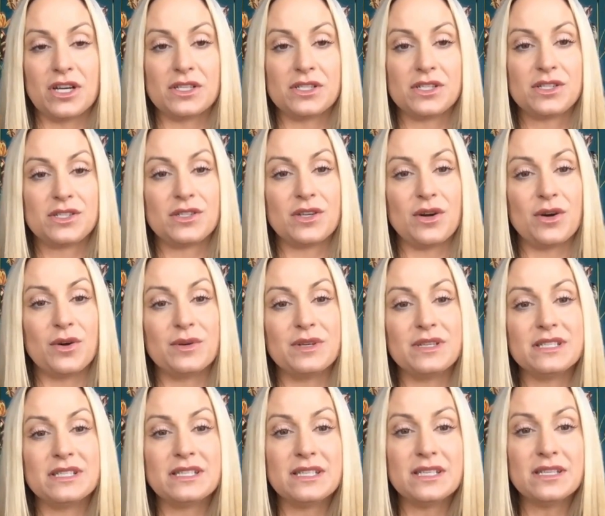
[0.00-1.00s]
So
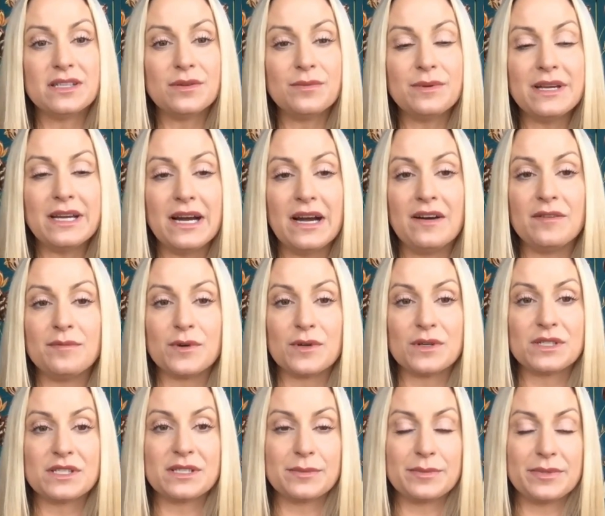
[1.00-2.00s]
until we have more
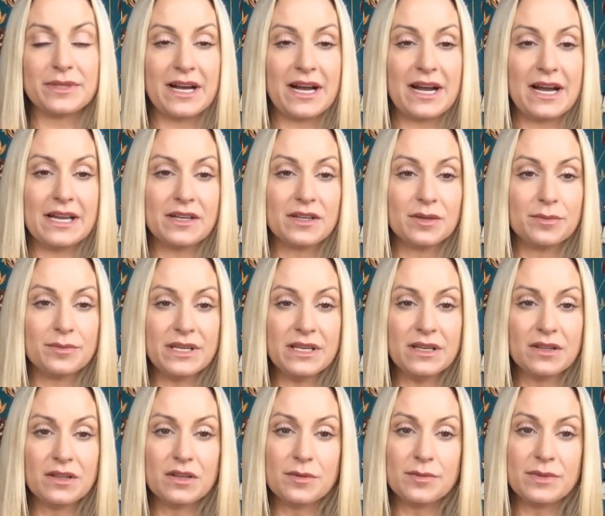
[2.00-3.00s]
supply, it'll be a little
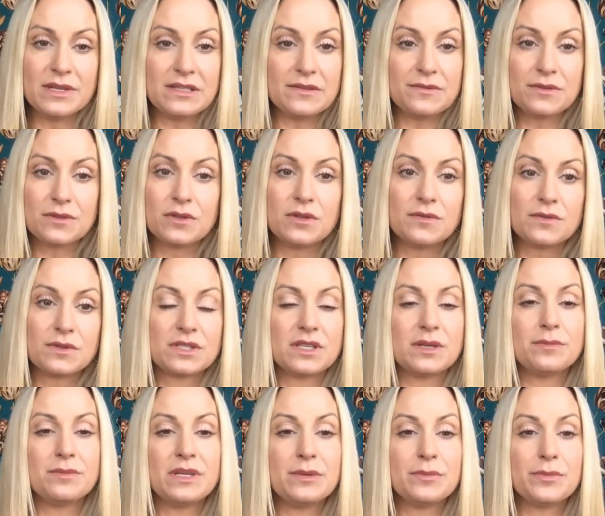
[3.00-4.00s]
bit difficult for some
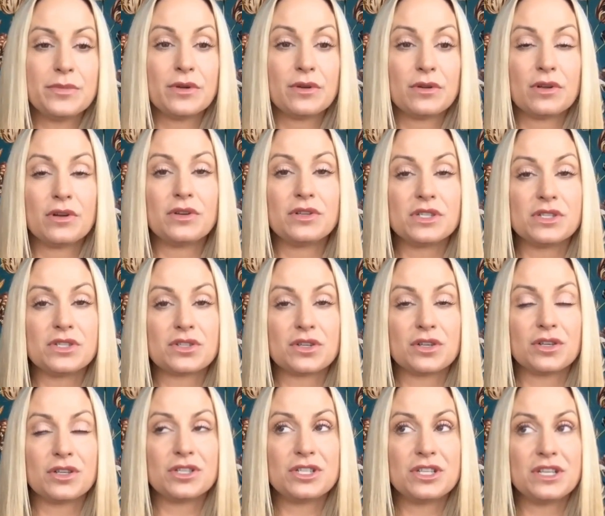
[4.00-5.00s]
people, or a little
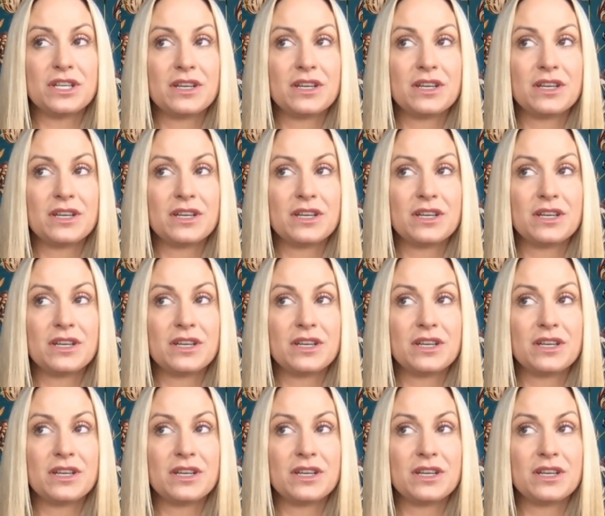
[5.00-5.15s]
discouraging.